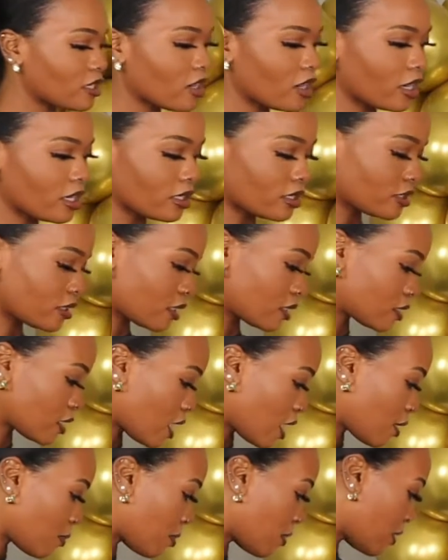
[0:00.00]
the garland to the
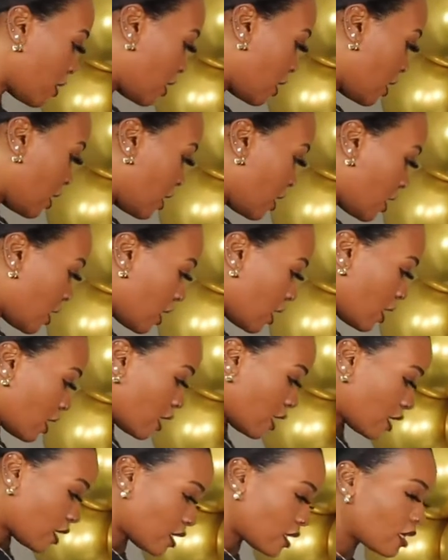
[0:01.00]
top,
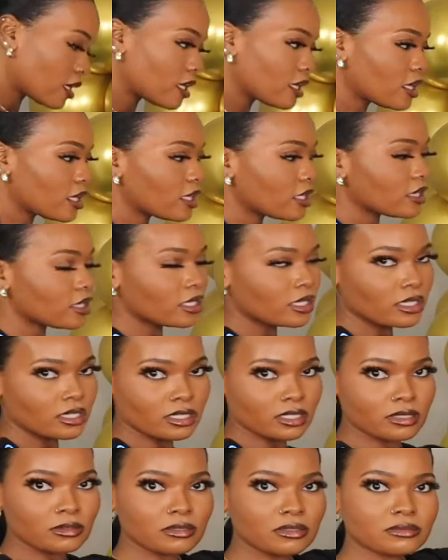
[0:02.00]
and
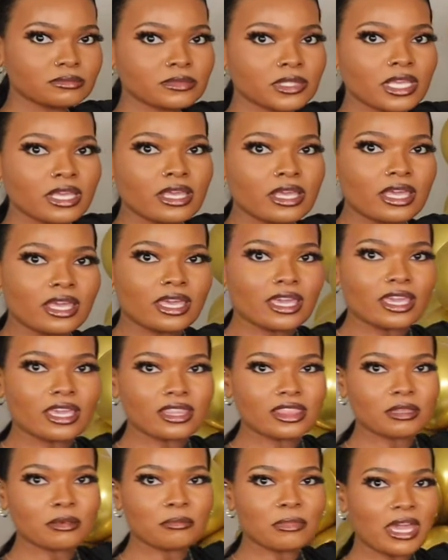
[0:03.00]
the
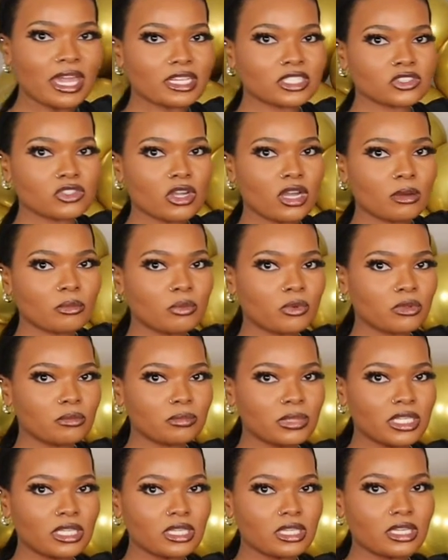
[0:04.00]
backdrop will
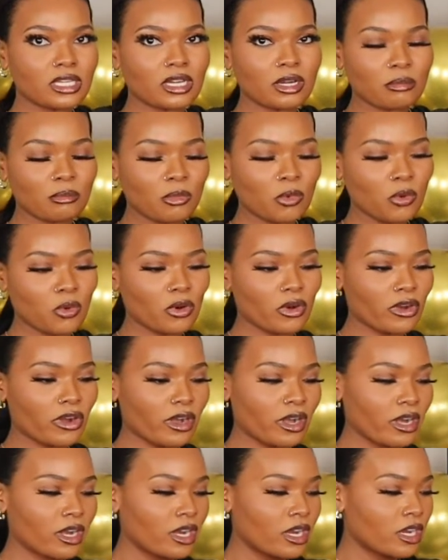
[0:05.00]
be a
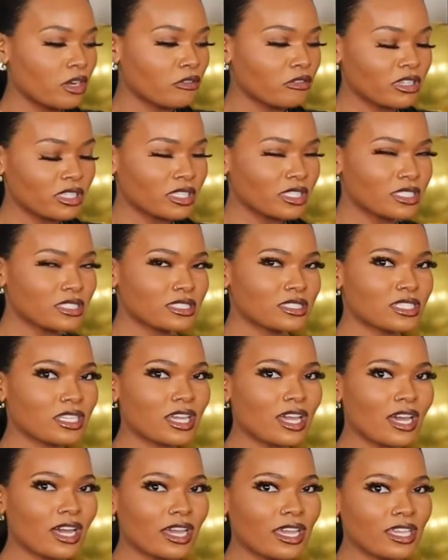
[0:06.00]
more realistic
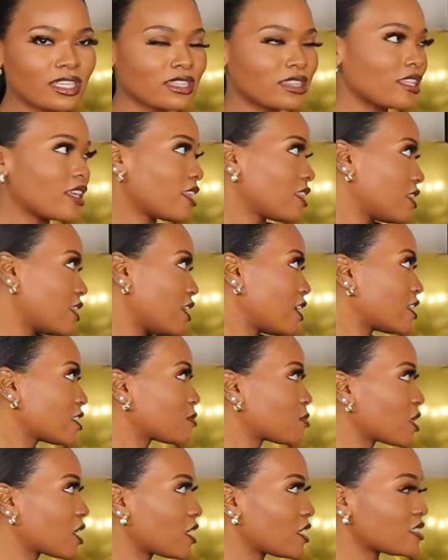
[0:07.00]
height than
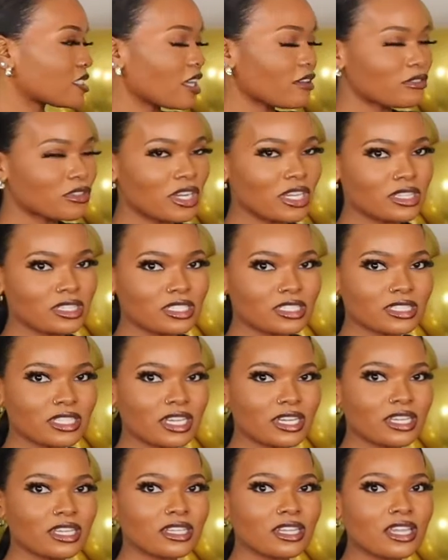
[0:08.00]
this, because after I looked
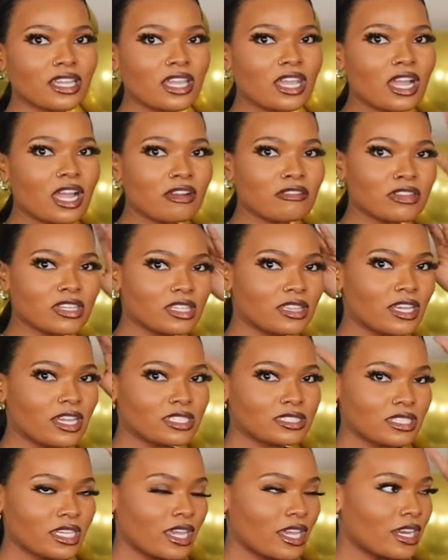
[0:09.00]
at it I
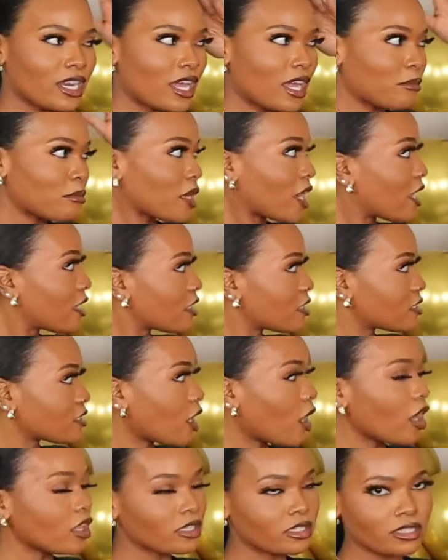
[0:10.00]
realized that I'm kind of
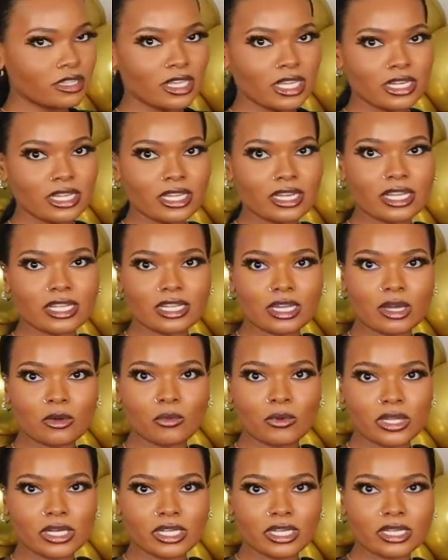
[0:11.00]
taller than it and I
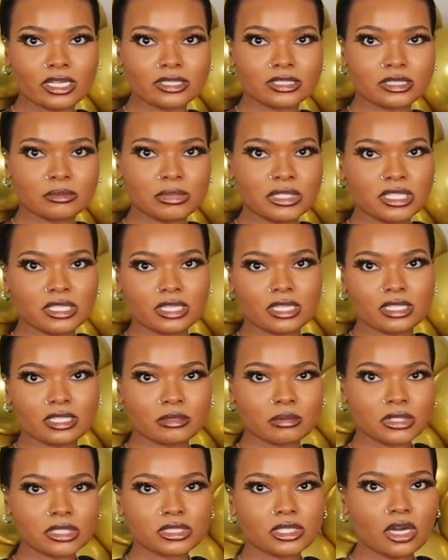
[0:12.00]
wanted it to be a
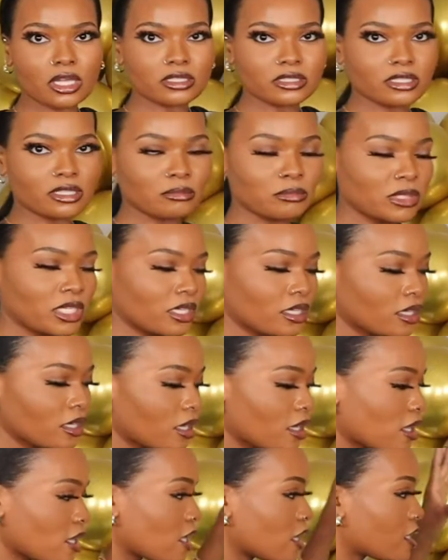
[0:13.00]
little bit taller than
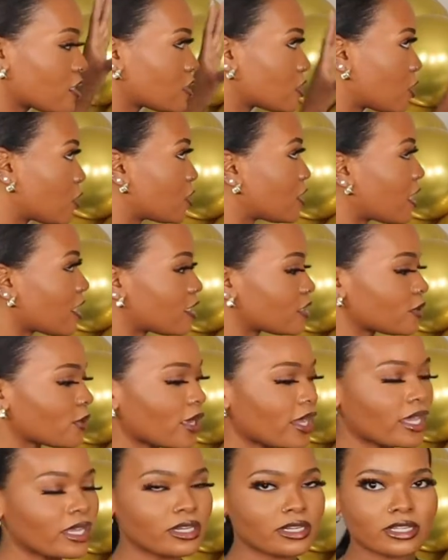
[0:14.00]
me. So that is
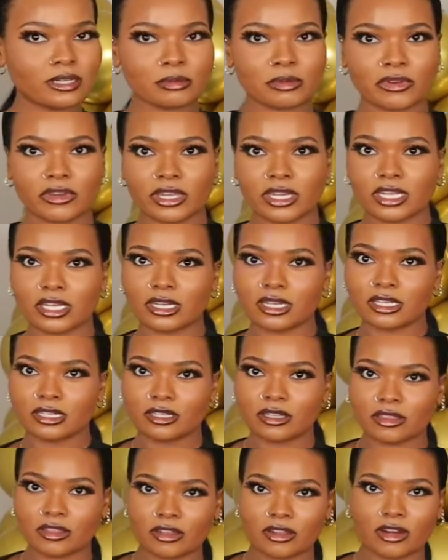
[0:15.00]
why I ended up creating
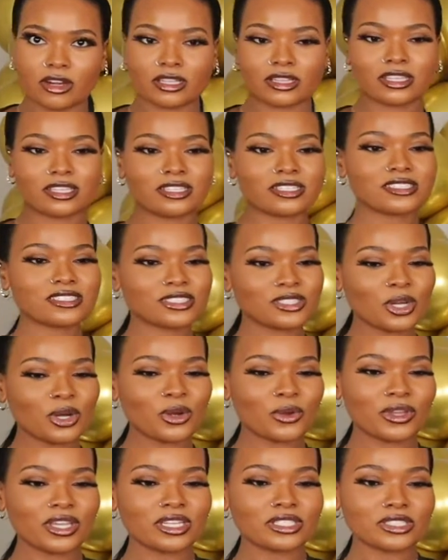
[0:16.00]
another garland.
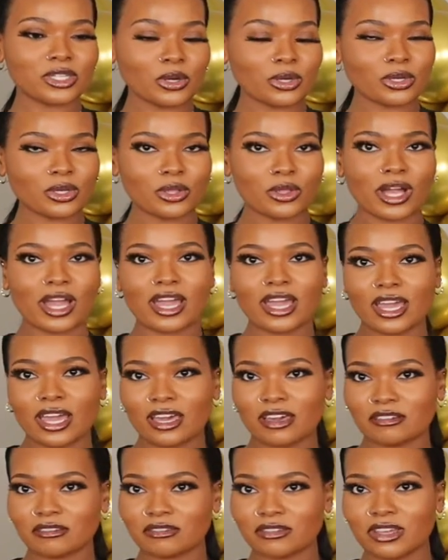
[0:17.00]
So in total I
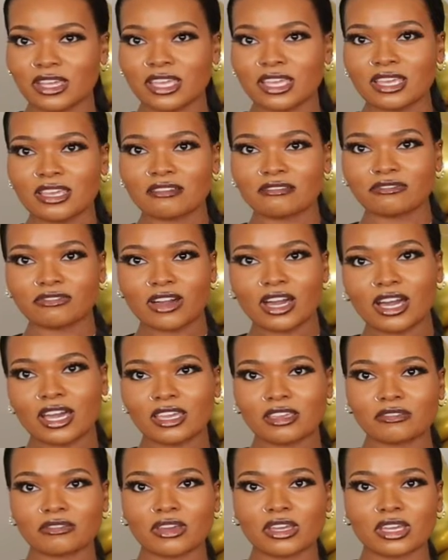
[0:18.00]
have
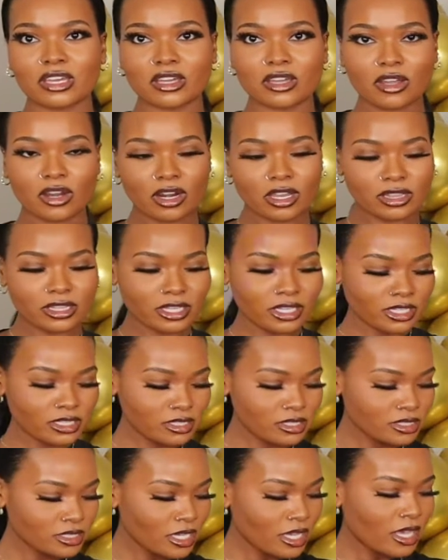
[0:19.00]
5
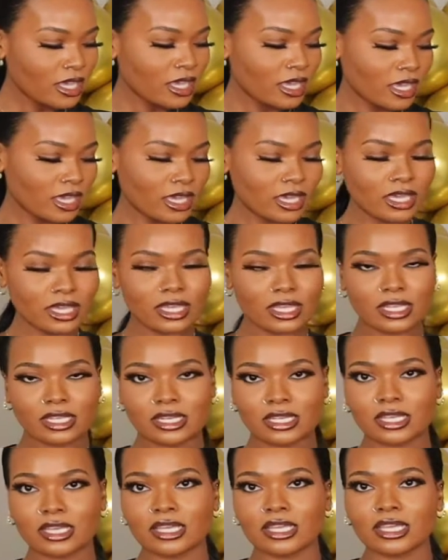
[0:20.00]
garlands,
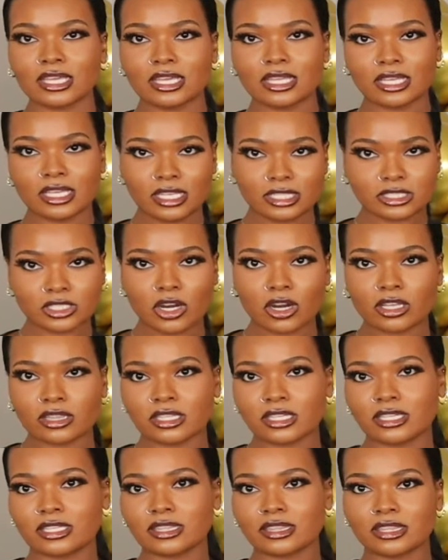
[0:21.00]
and in each
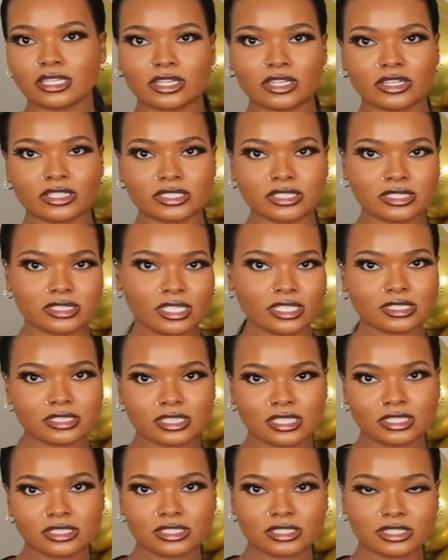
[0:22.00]
garland there's 6
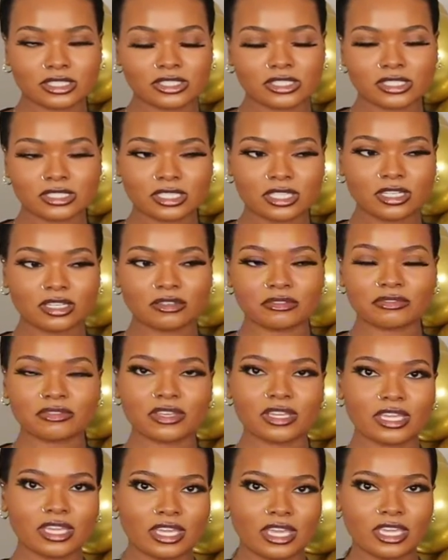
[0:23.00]
clusters of
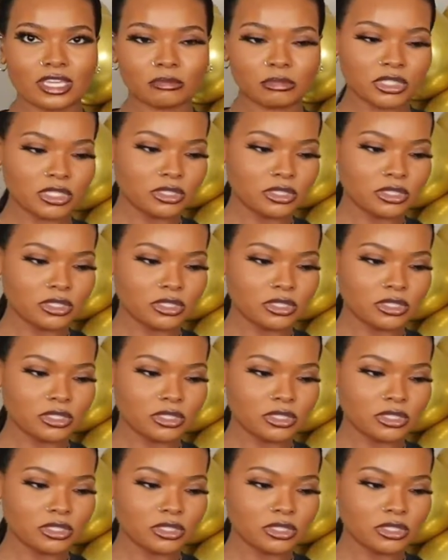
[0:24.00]
8